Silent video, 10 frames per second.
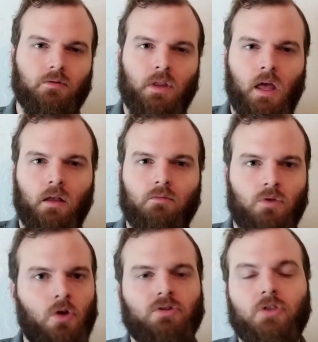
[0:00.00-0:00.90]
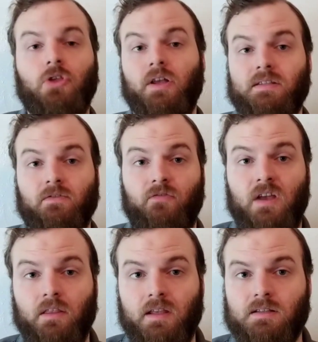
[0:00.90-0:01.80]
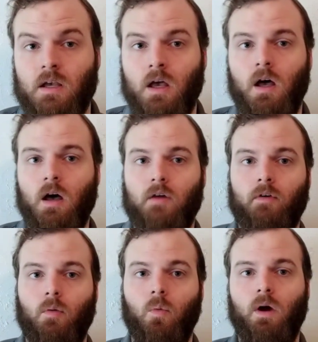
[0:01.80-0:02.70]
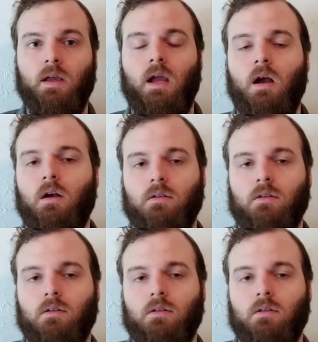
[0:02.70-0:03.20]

that knows the thoughts and feelings of one character,